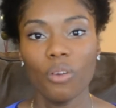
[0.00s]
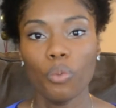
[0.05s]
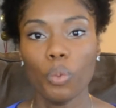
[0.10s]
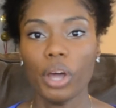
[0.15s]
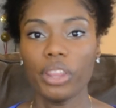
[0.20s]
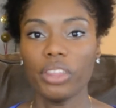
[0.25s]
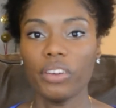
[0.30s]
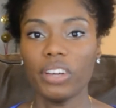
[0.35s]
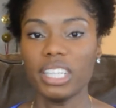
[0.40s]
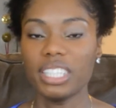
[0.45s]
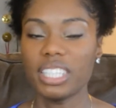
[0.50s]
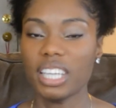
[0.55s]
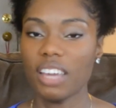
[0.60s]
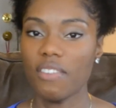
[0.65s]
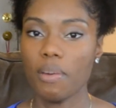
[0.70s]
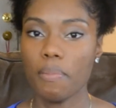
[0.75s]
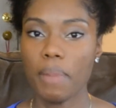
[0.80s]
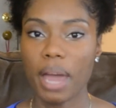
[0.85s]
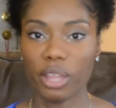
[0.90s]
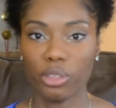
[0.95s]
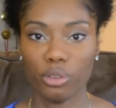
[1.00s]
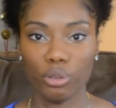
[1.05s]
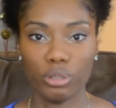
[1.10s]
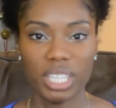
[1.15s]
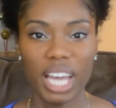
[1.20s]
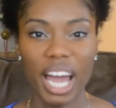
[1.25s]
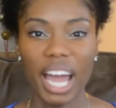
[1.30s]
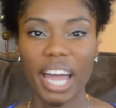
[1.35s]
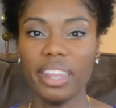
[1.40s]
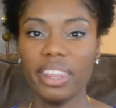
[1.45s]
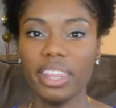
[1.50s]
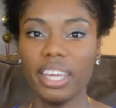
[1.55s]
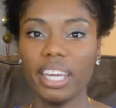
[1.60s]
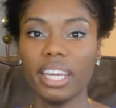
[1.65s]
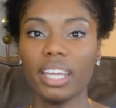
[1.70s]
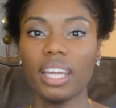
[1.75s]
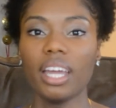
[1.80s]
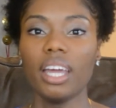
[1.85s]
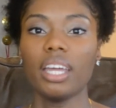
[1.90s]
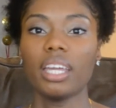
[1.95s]
whether it's given back through
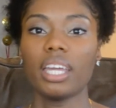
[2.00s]
tithing,